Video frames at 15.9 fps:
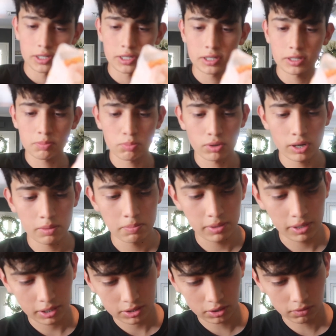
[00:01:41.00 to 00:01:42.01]
this is pretty
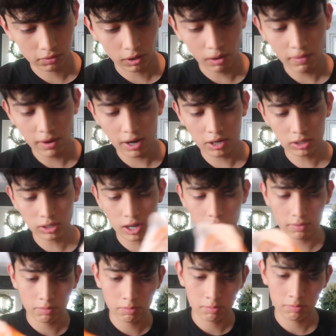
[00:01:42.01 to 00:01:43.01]
big so far. I've had a
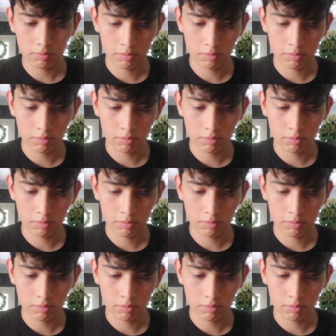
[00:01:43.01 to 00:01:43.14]
lot of